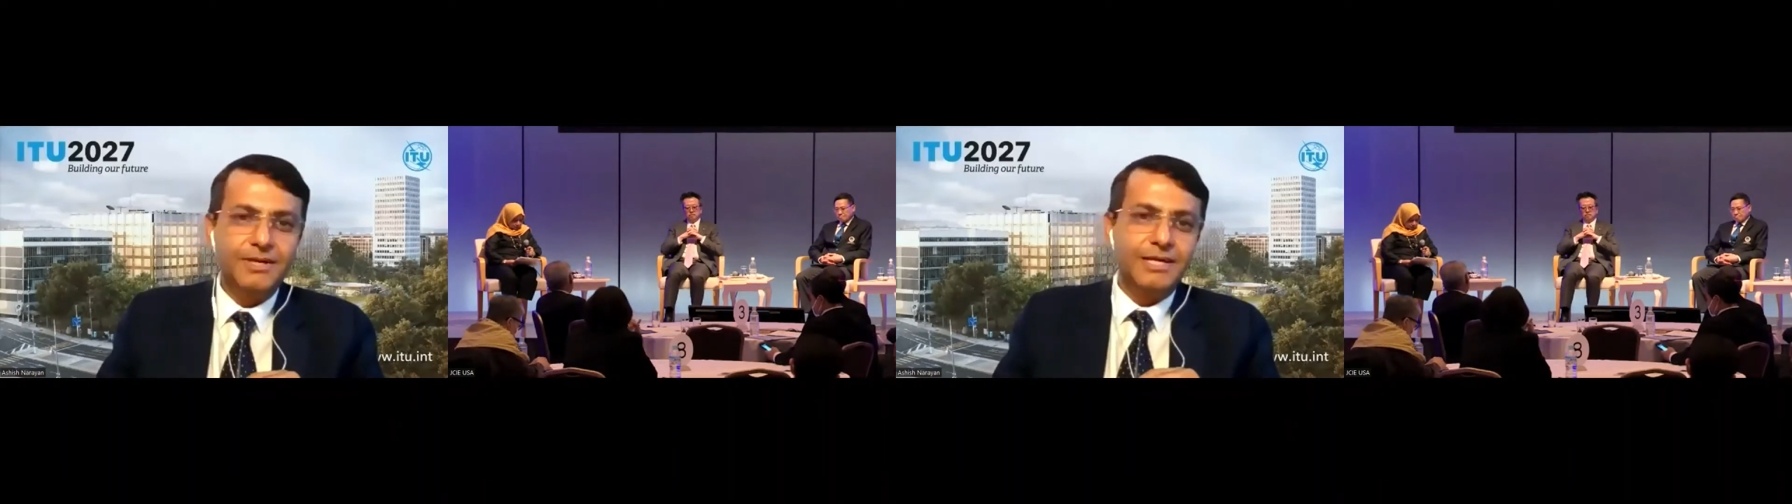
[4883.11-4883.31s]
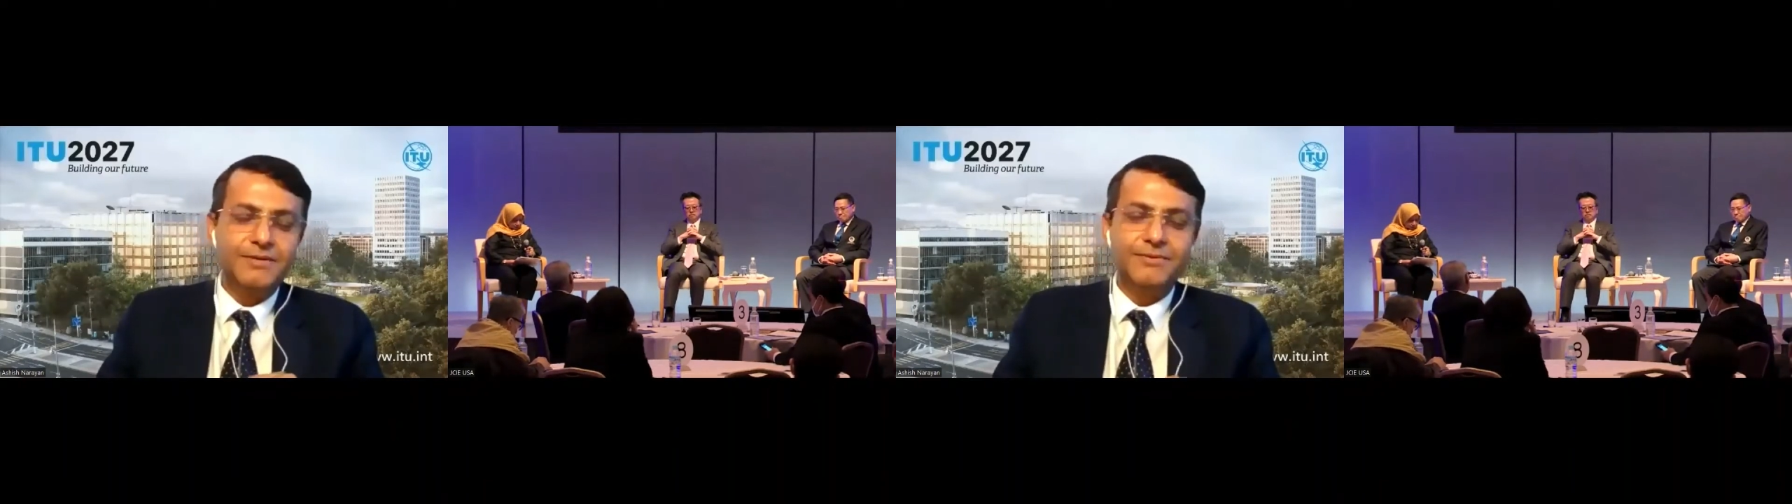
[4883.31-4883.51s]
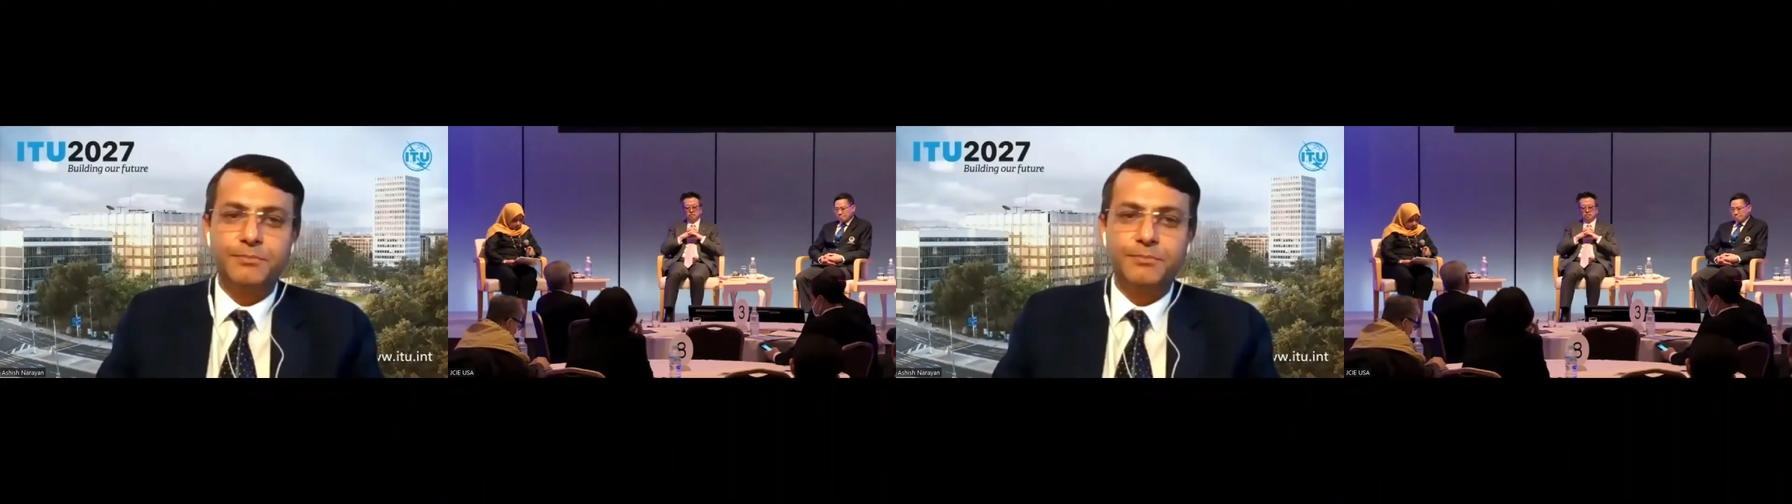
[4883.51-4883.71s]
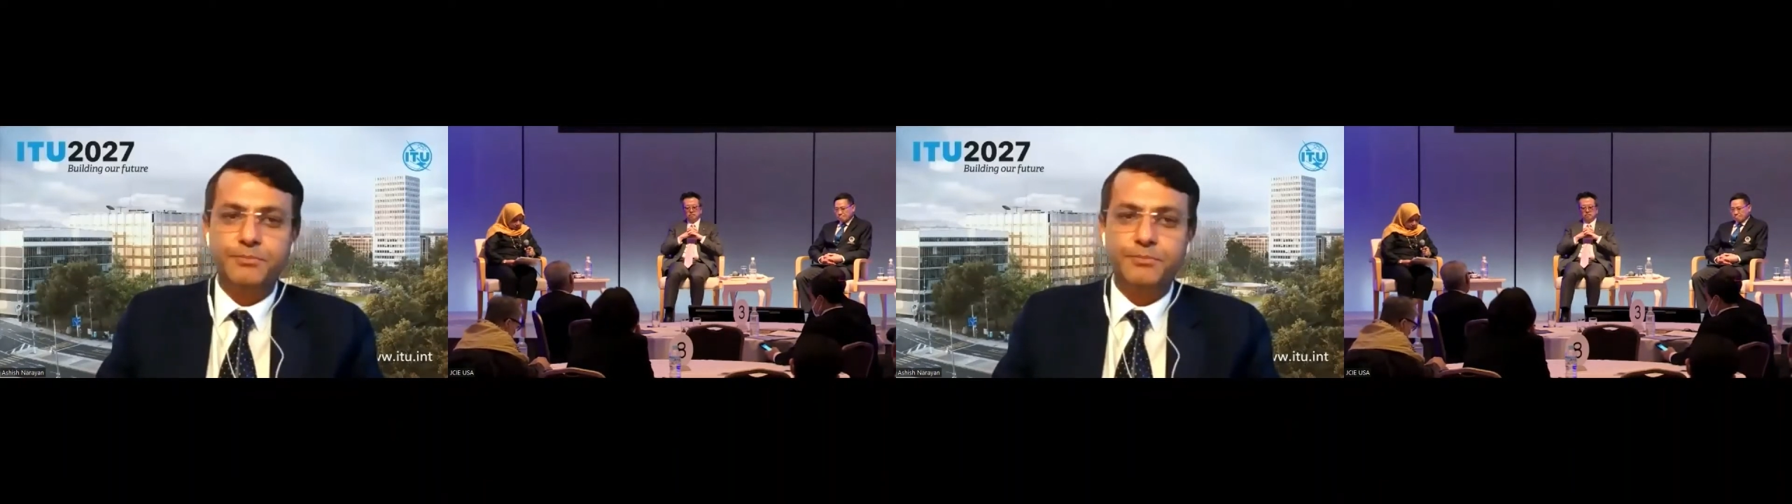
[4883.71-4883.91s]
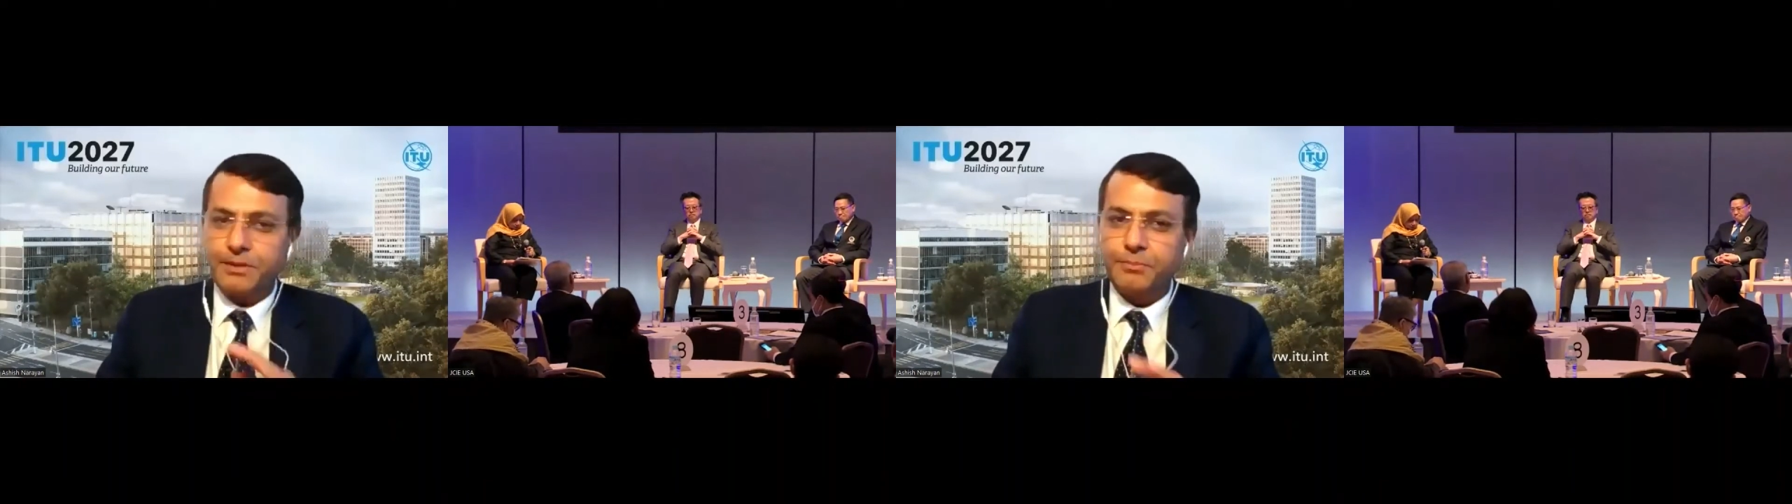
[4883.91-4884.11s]
And there were some
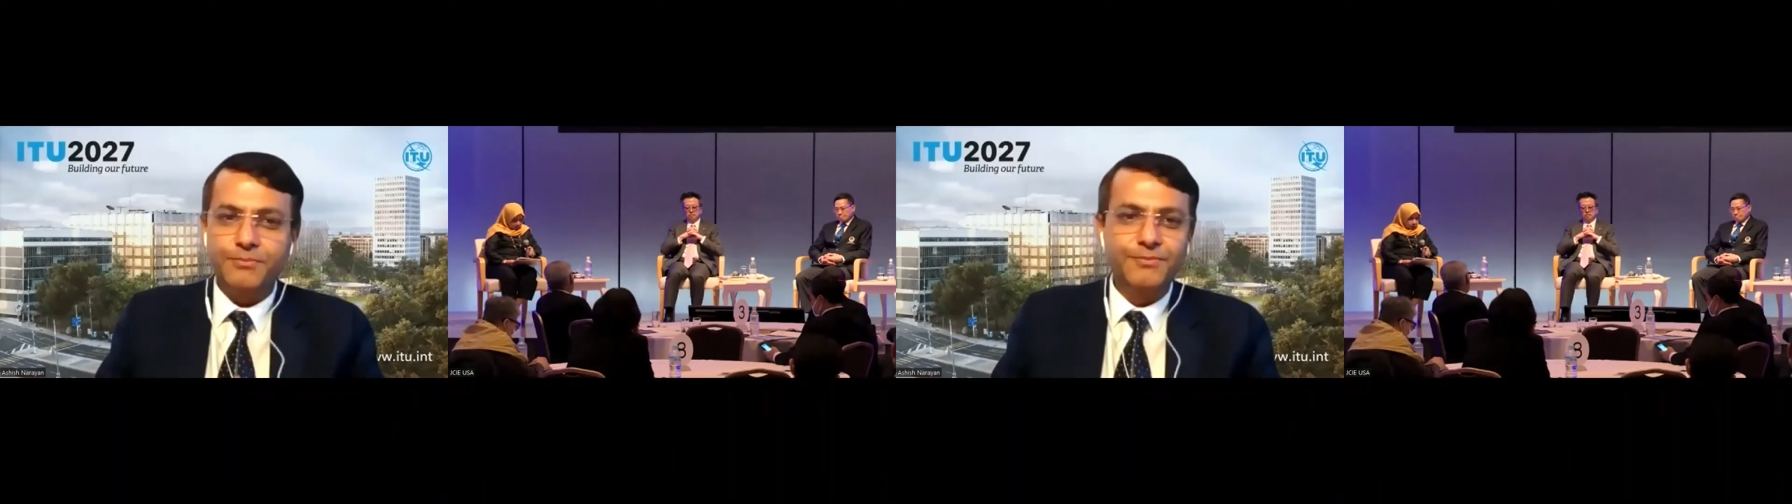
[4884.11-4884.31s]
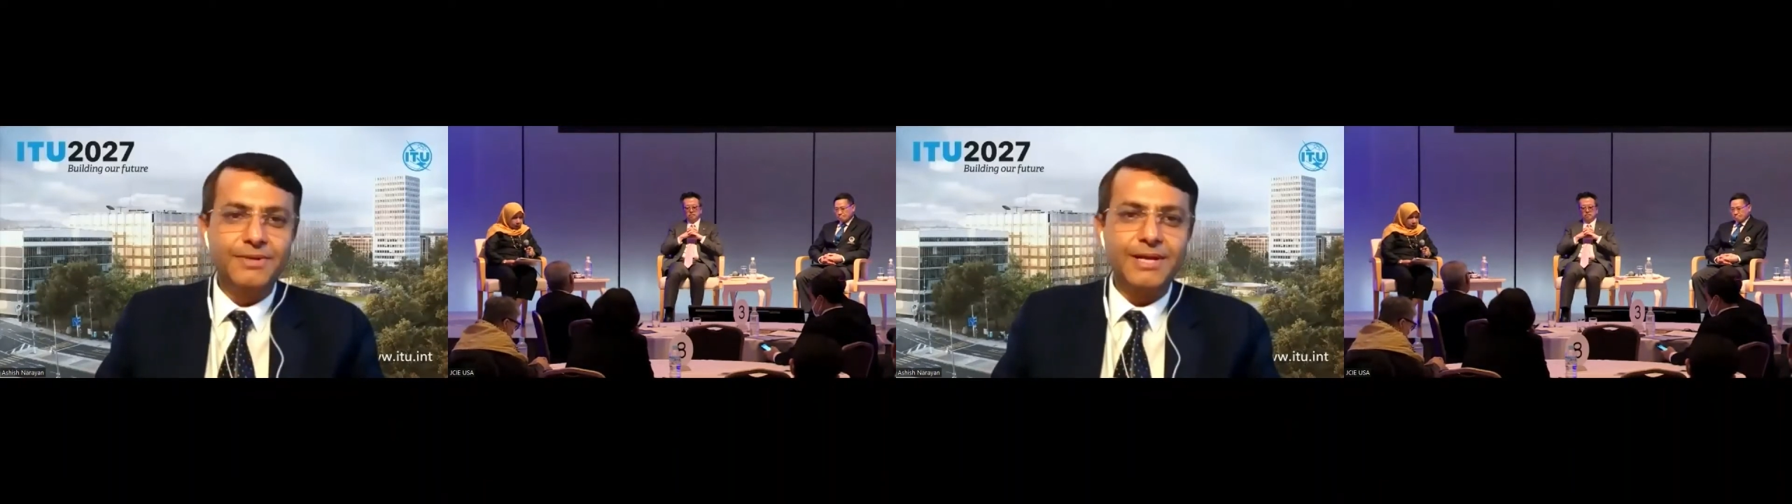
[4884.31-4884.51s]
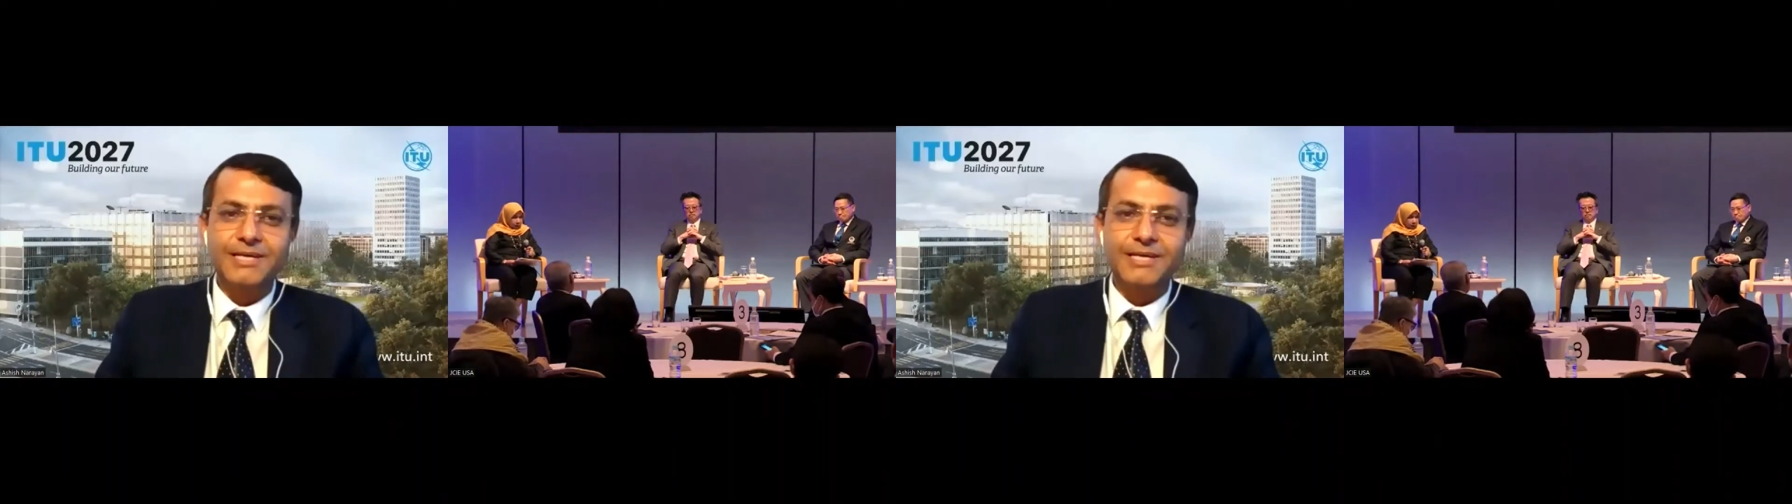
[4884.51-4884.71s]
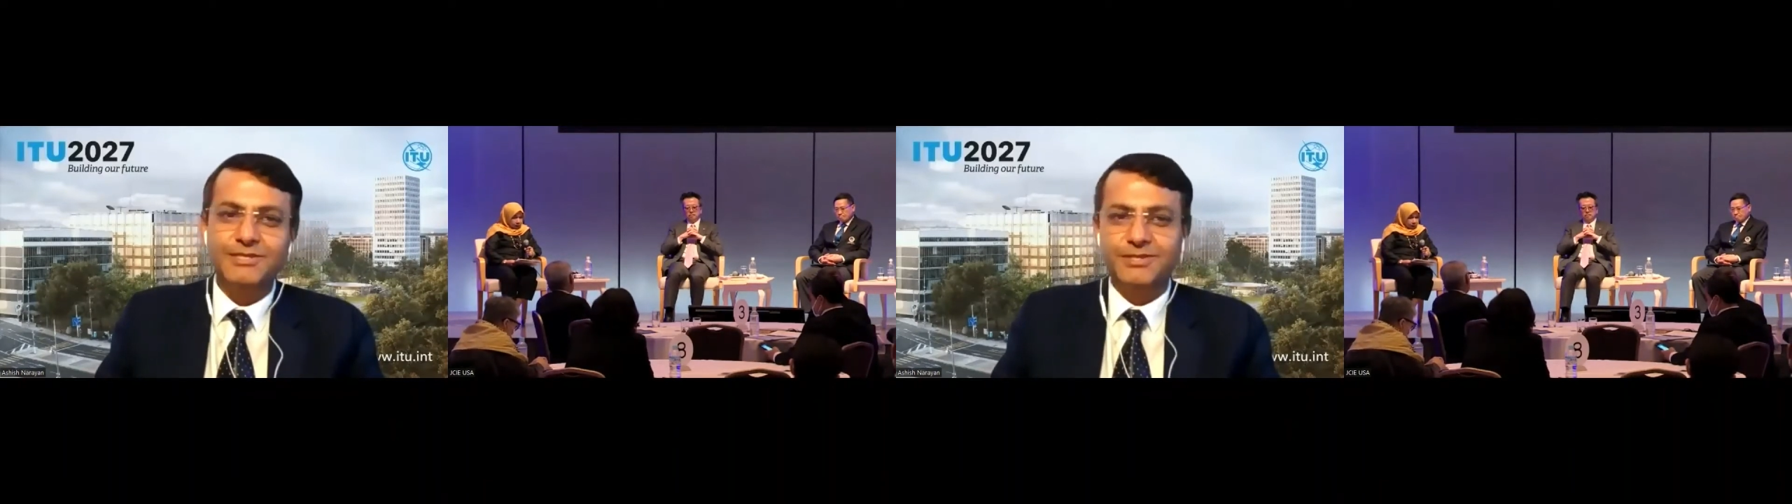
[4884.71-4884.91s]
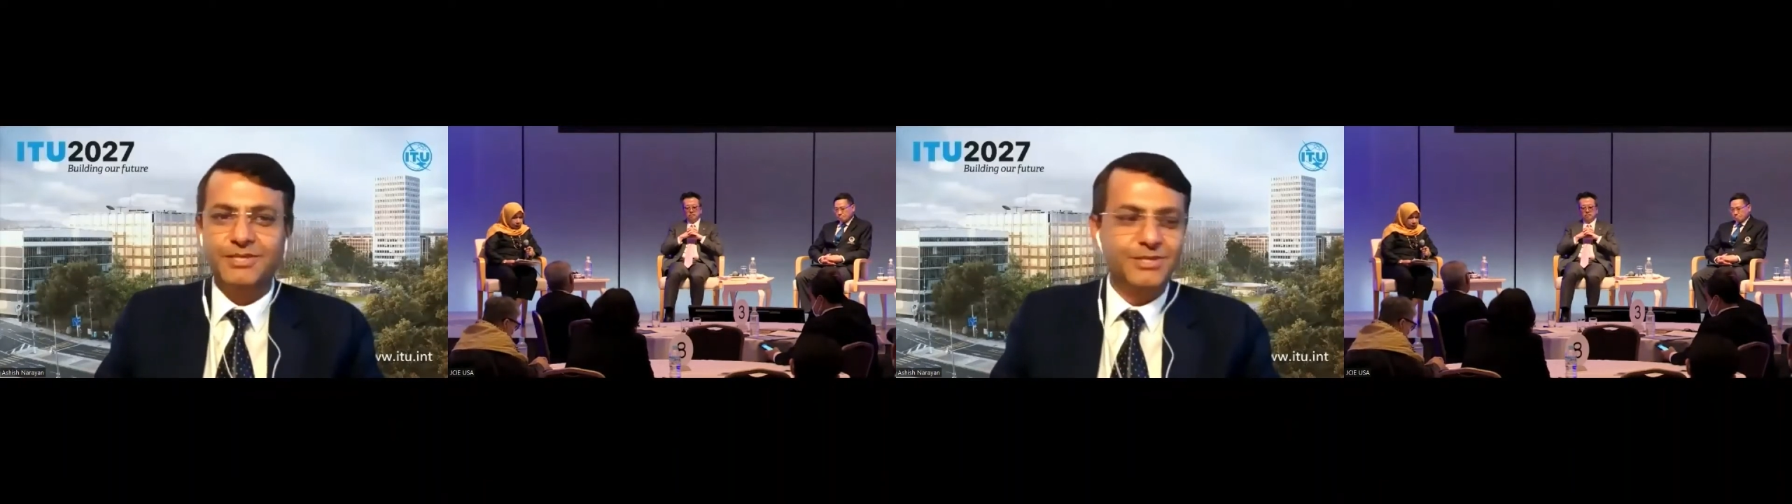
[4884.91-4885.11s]
very nice
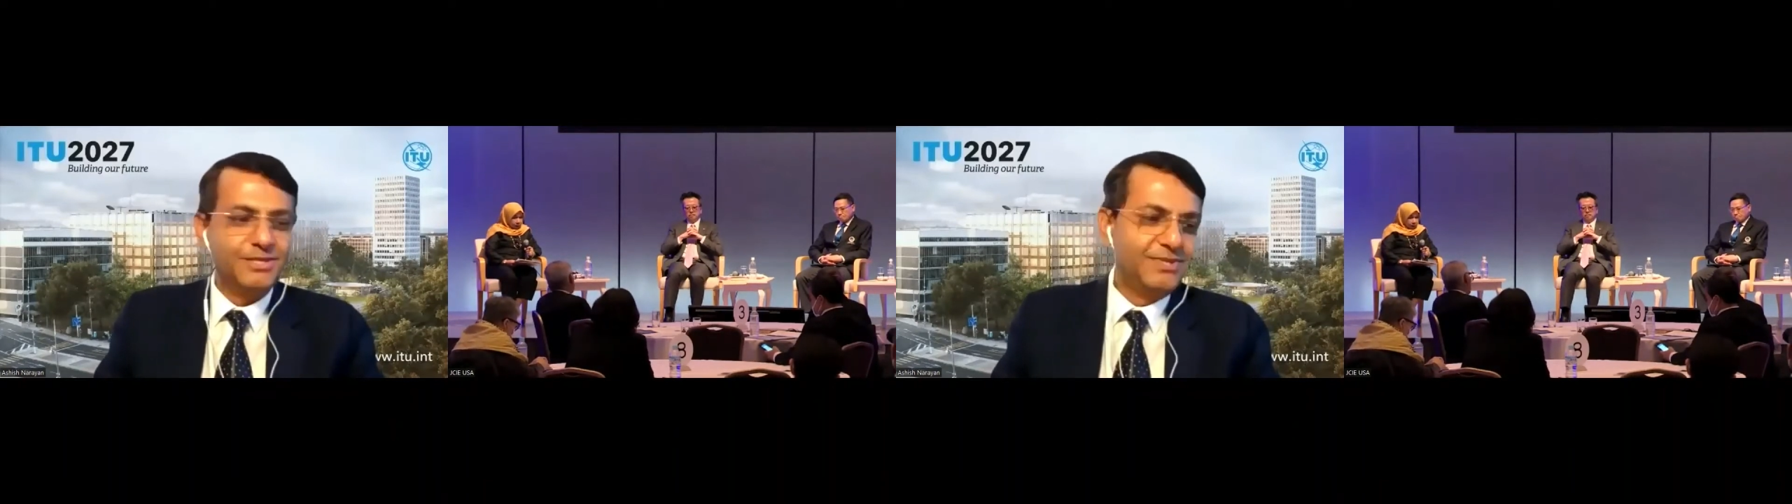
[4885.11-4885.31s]
suggestions,